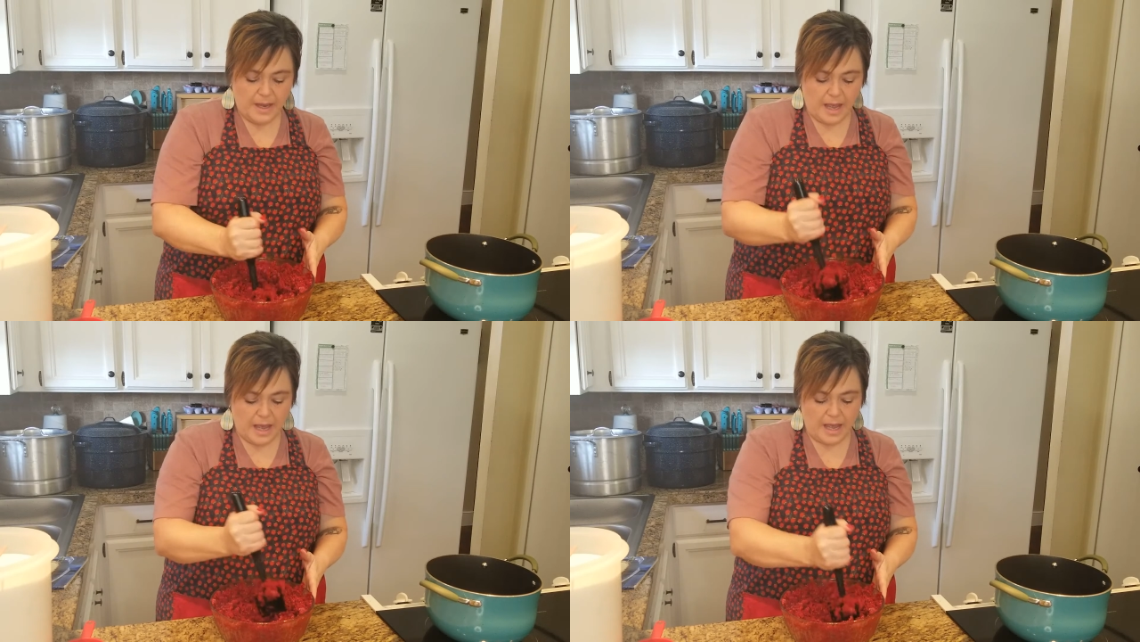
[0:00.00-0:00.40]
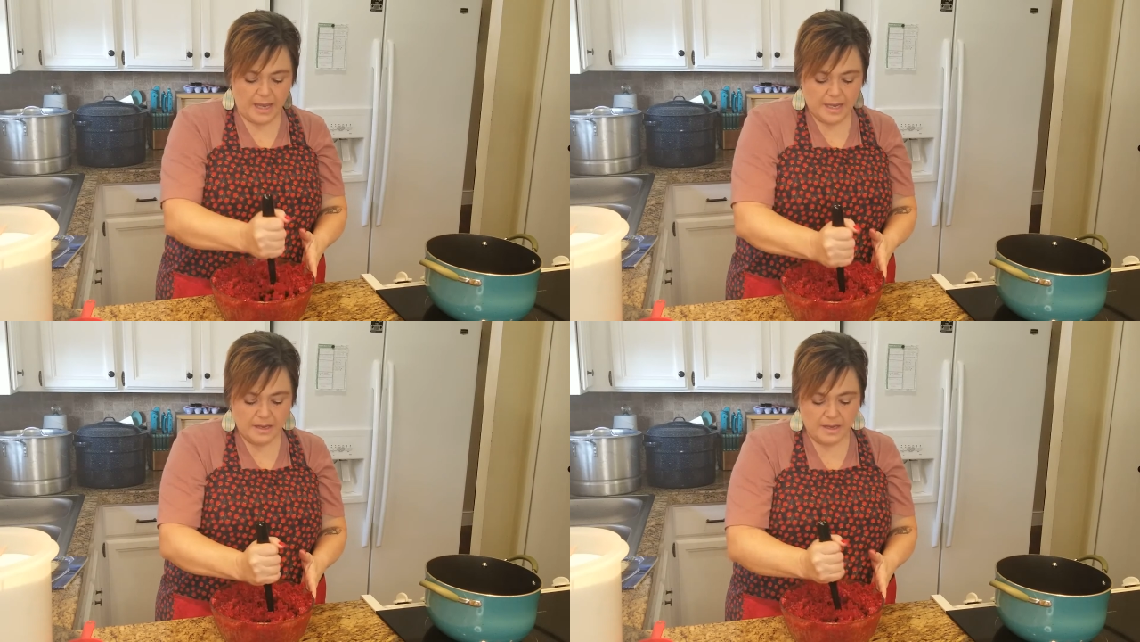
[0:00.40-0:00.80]

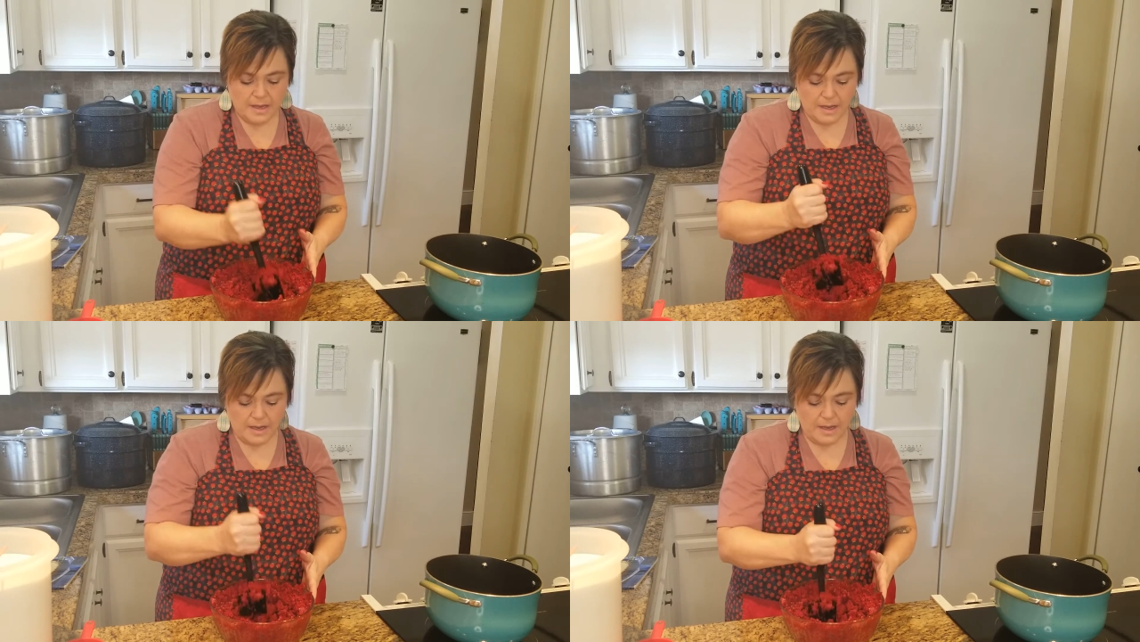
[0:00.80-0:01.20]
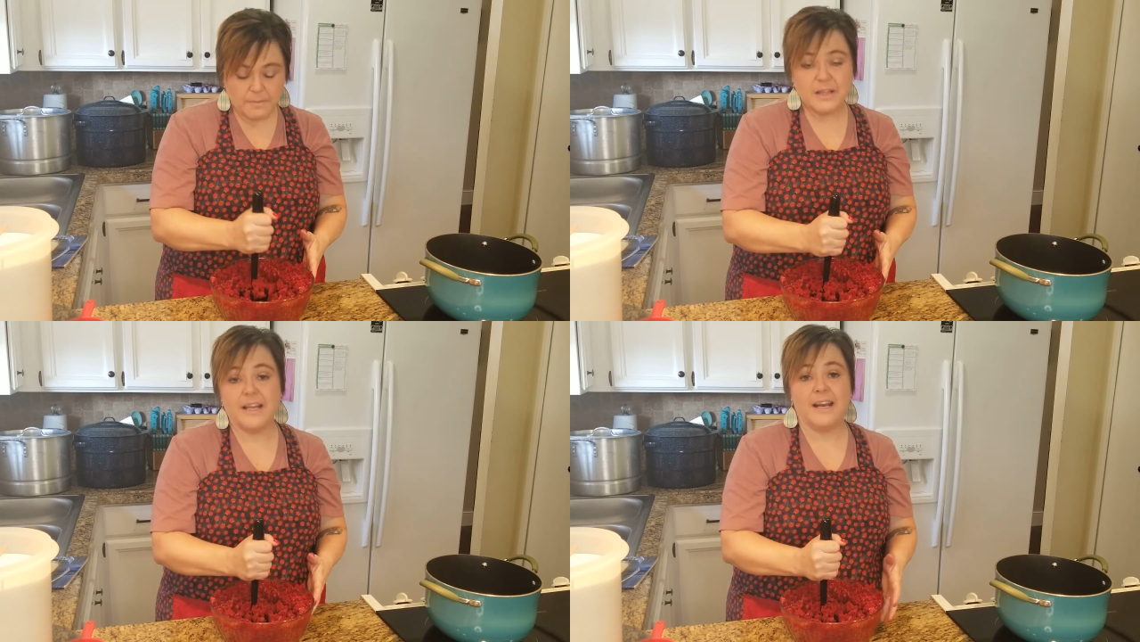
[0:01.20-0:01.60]
I
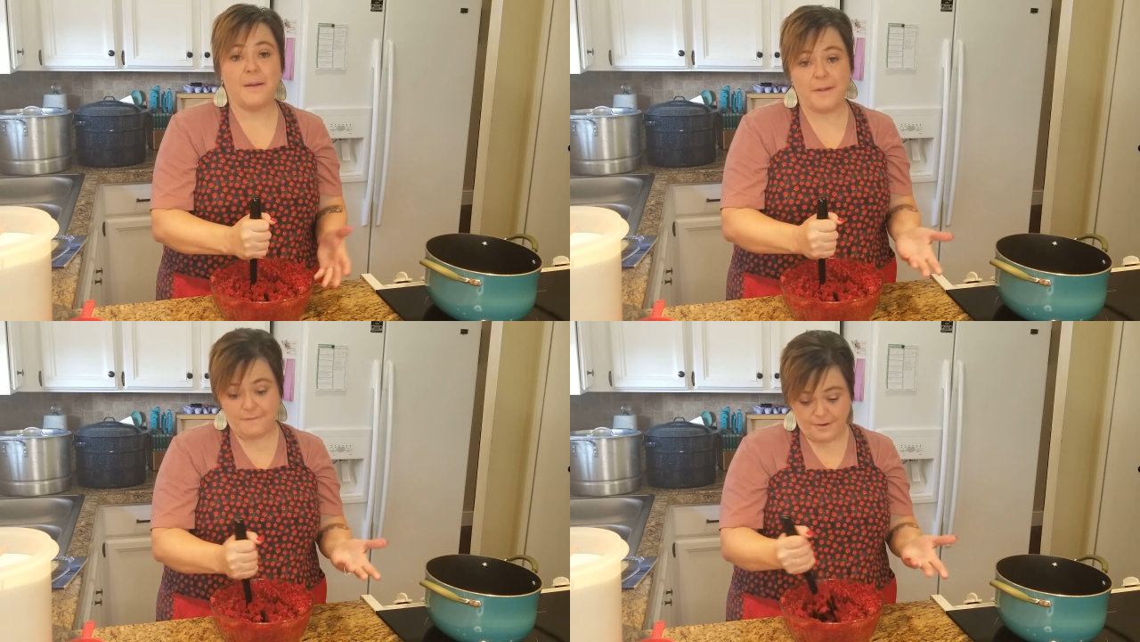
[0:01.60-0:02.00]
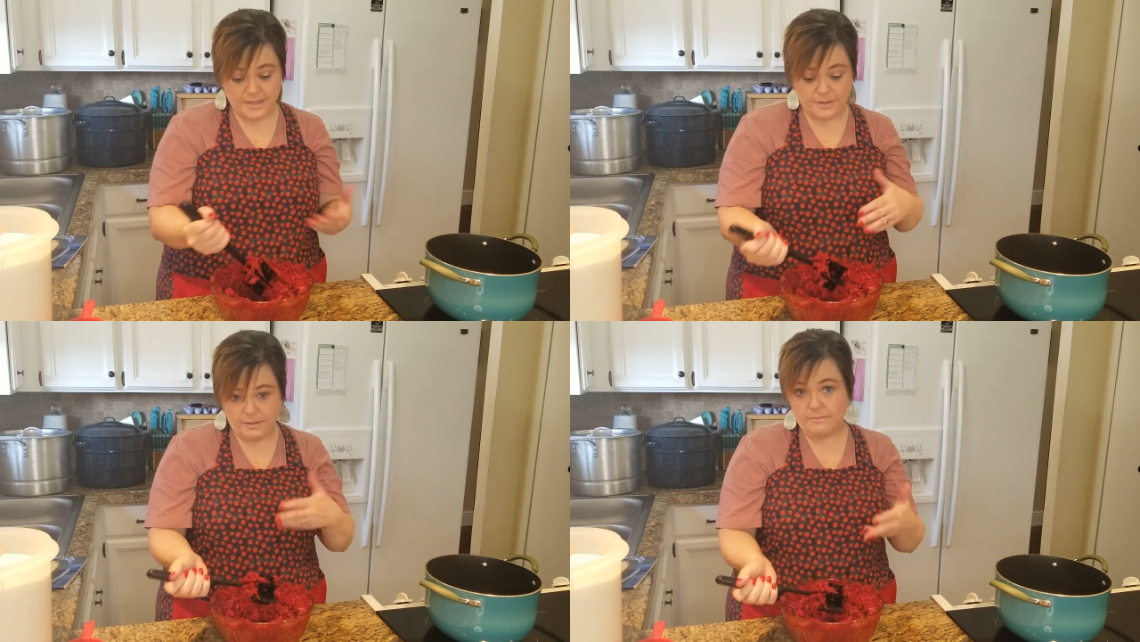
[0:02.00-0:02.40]
am cleaning out my
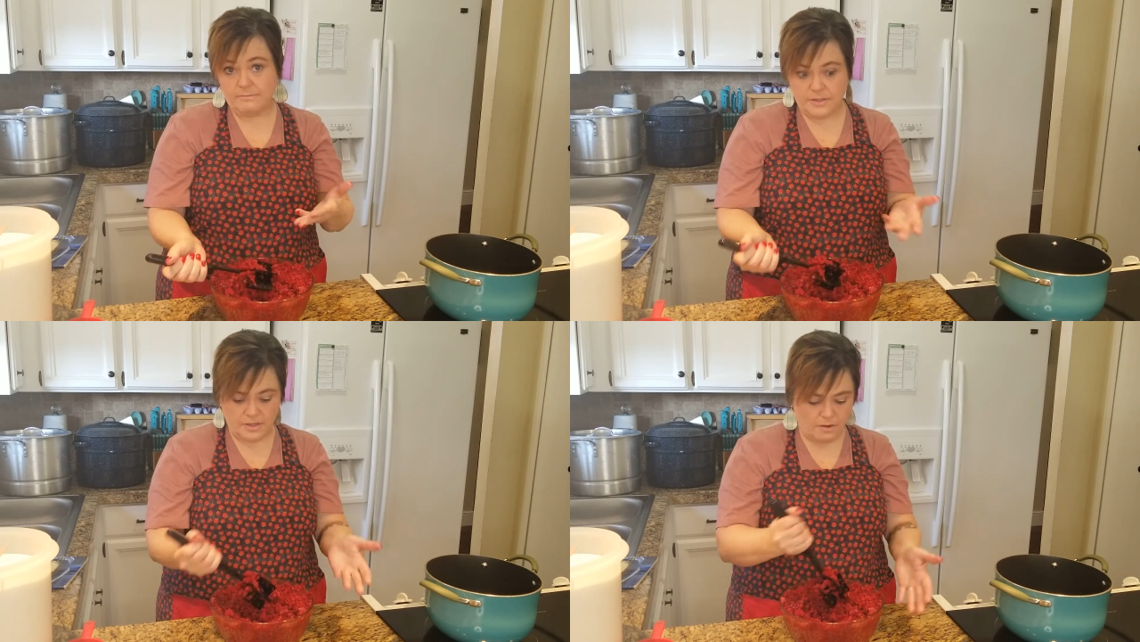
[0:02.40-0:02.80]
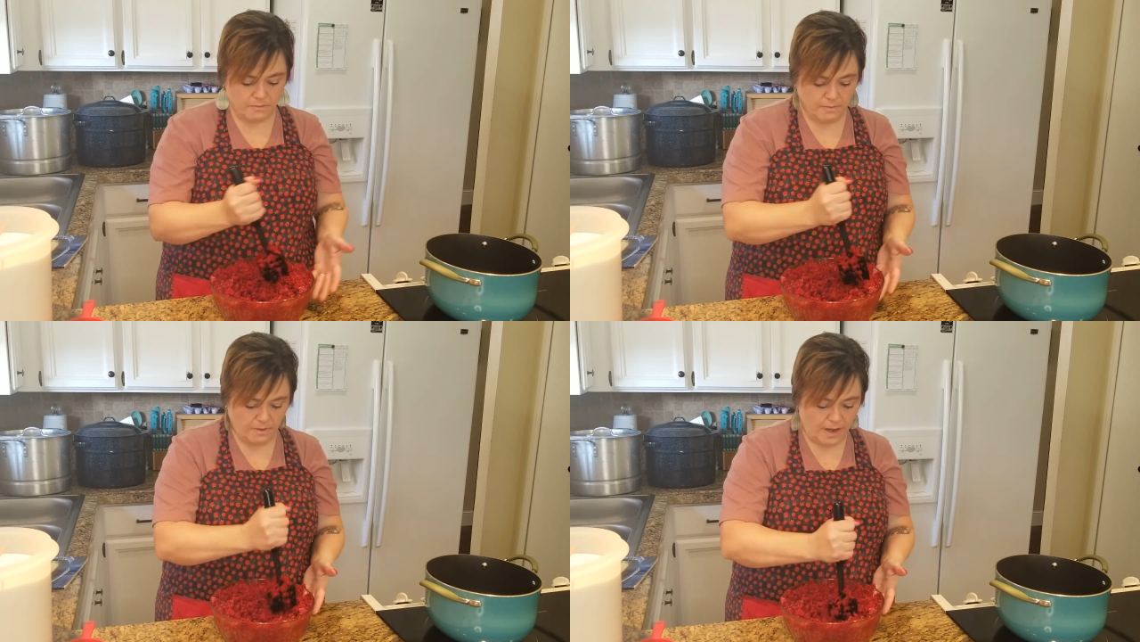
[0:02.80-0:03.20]
freezer,
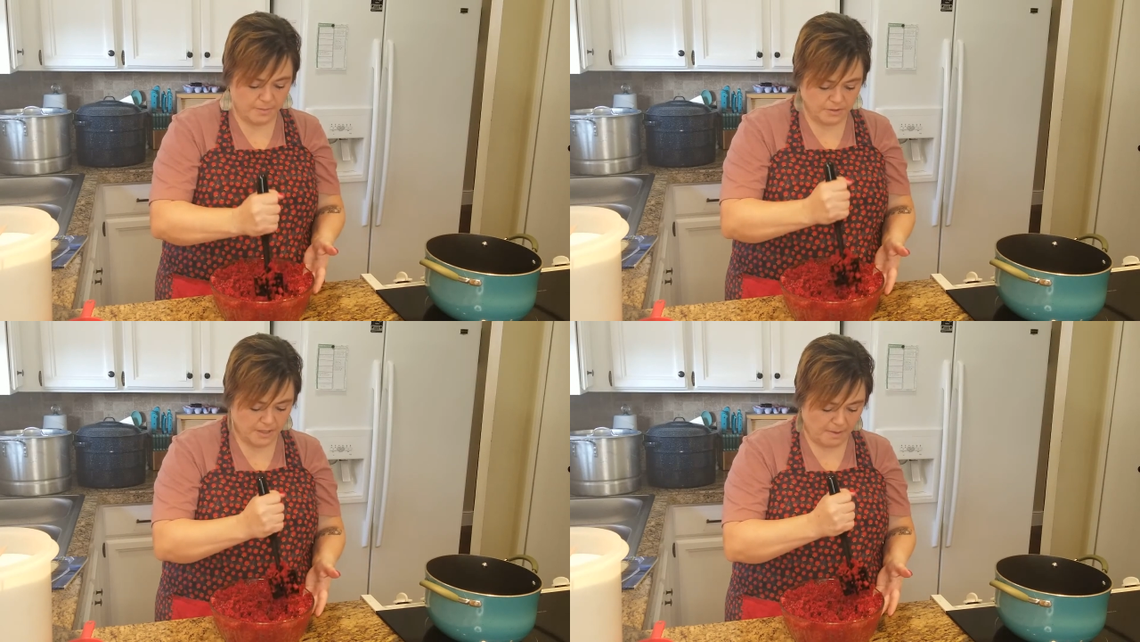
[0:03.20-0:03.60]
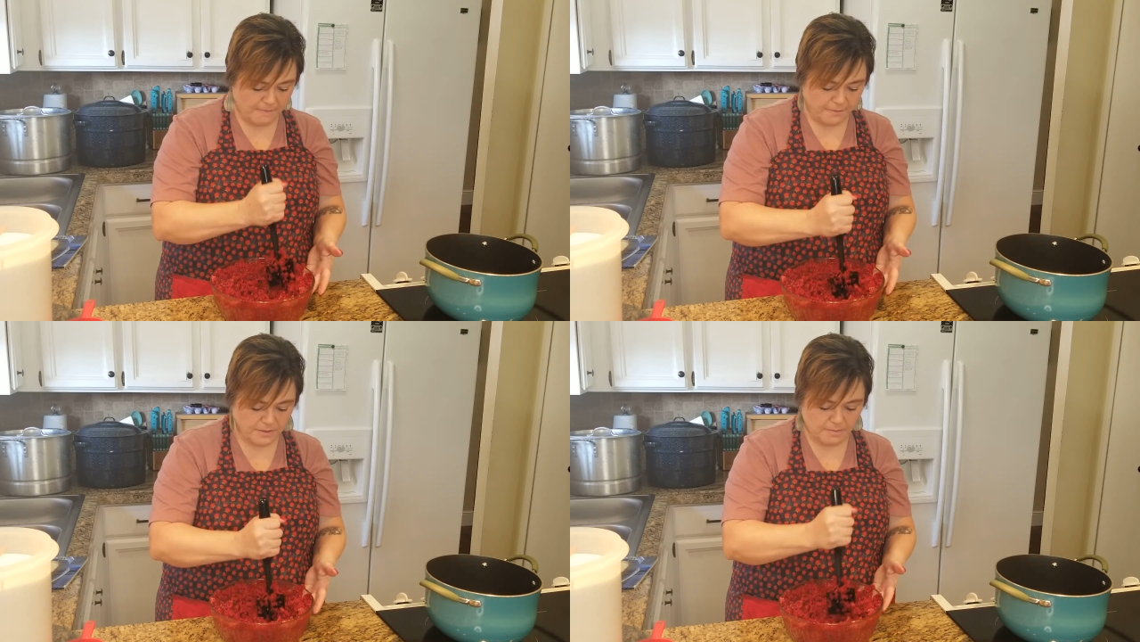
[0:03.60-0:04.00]
so I'm using my
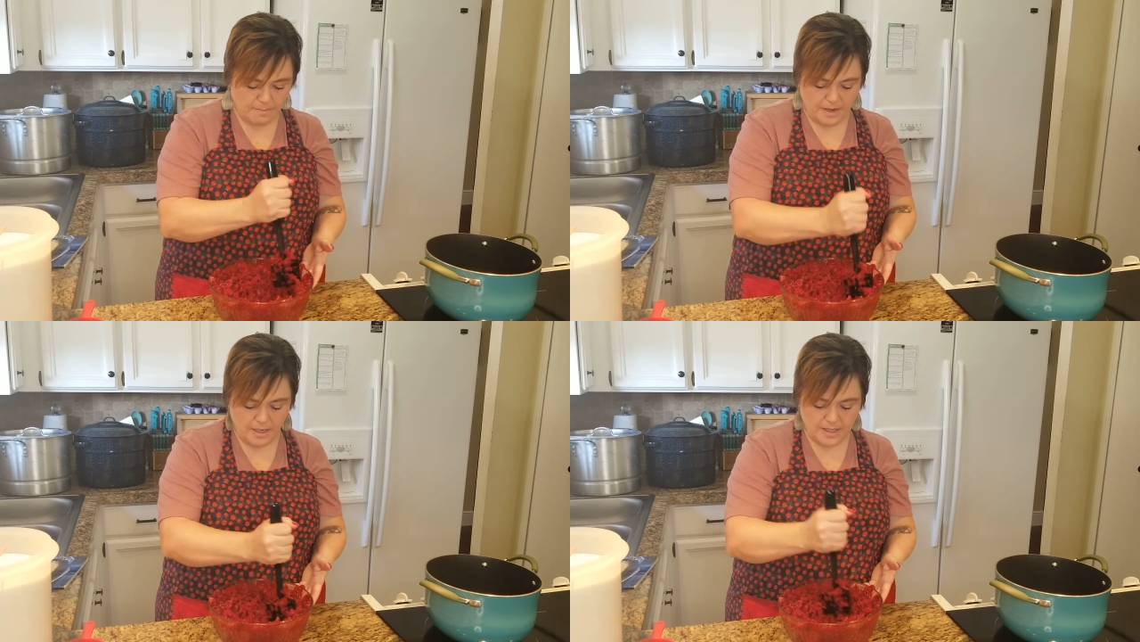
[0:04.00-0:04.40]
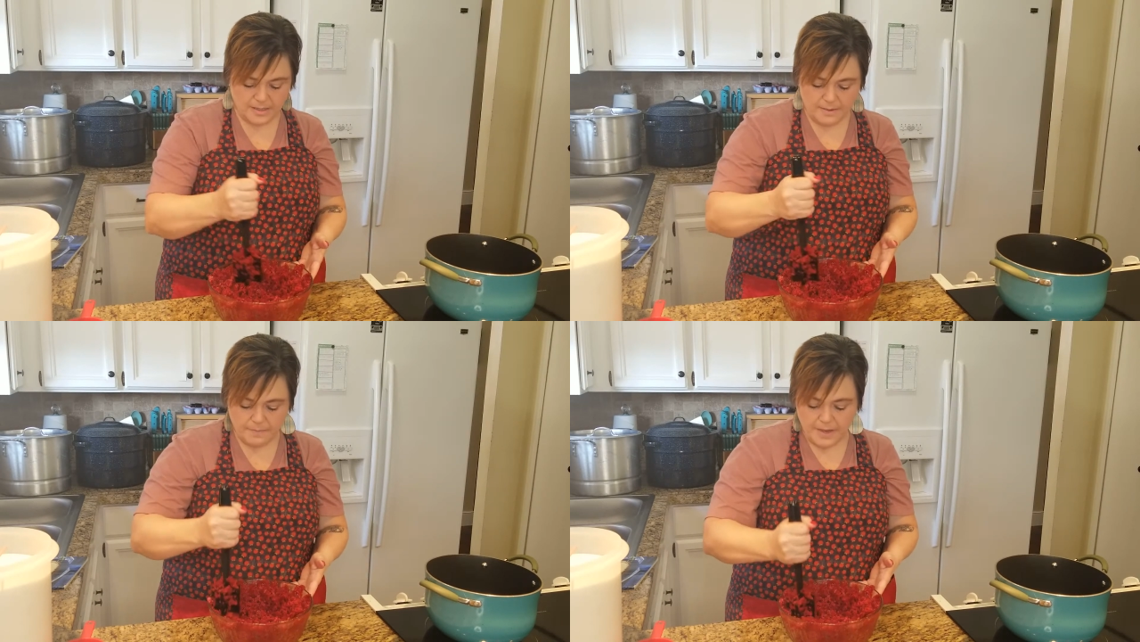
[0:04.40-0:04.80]
frozen berries.